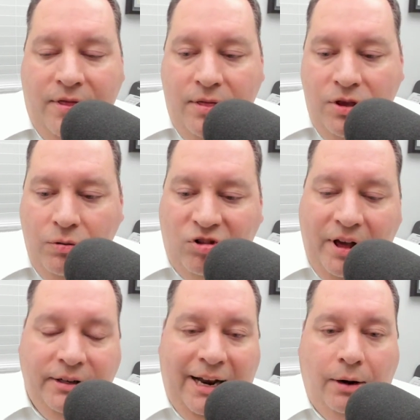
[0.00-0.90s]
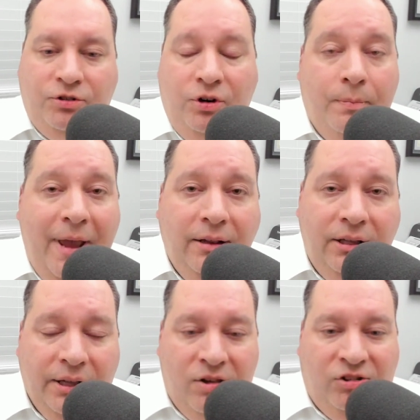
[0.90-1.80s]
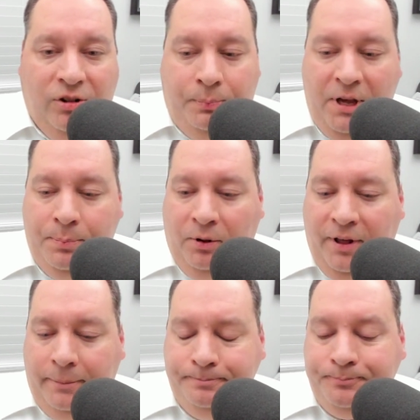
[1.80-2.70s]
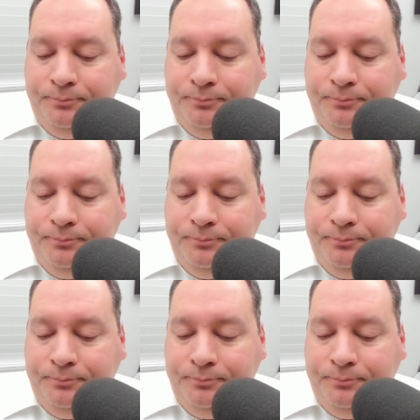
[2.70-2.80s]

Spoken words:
You send it out to your mailing list, to the people that